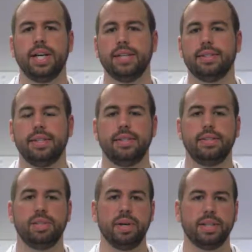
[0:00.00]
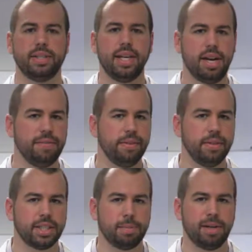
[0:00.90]
assays demand
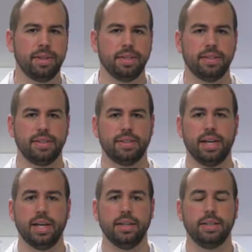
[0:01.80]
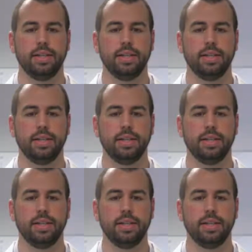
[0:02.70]
careful experimental design,